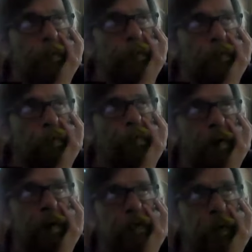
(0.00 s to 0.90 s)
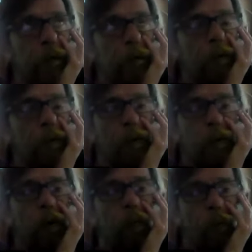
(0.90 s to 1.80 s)
it comes to revising
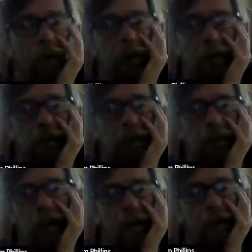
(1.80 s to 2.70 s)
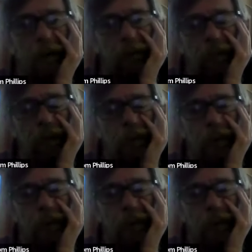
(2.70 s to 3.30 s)
work, um,